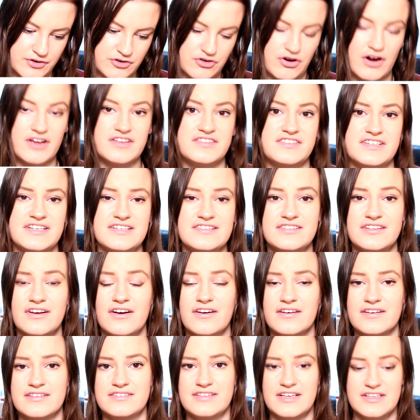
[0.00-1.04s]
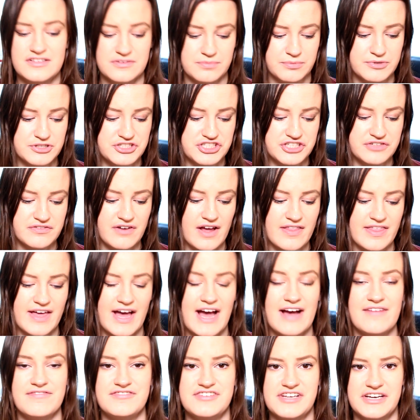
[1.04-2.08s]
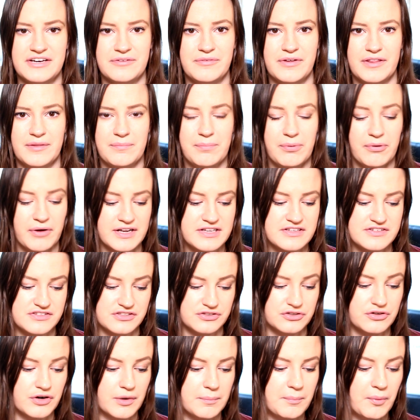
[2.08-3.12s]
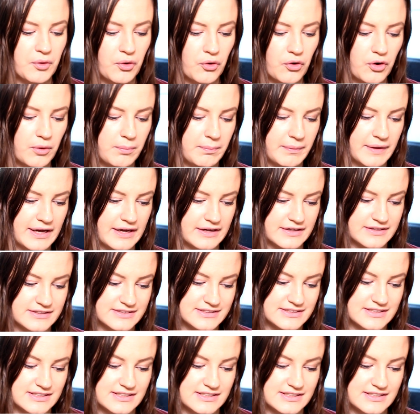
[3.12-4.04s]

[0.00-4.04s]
Krusty Sock says, would you rather have dinner with a prince or a pauper?